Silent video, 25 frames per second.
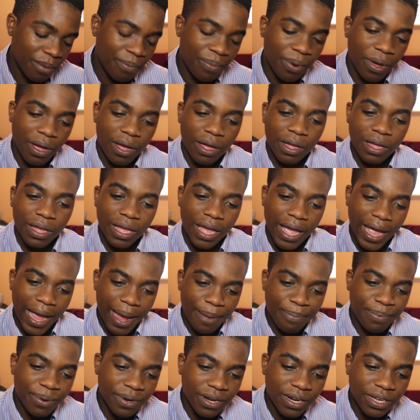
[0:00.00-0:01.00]
But
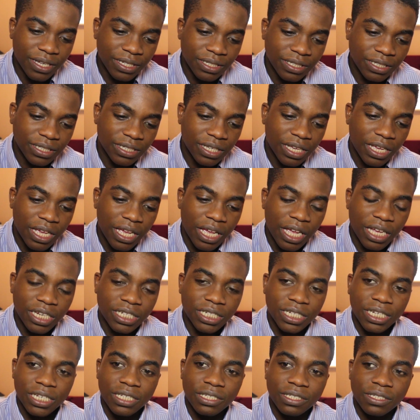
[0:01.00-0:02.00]
happiness
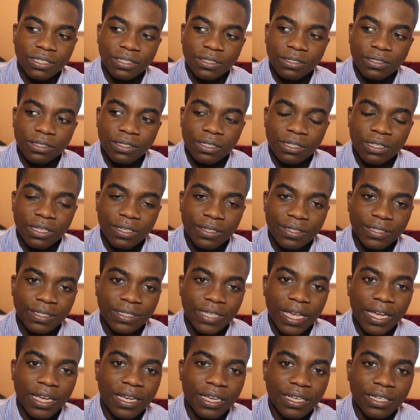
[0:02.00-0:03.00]
is just
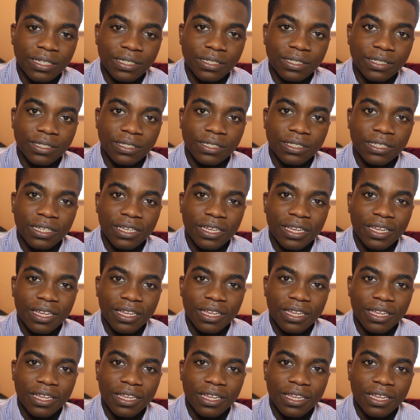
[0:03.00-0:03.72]
seconds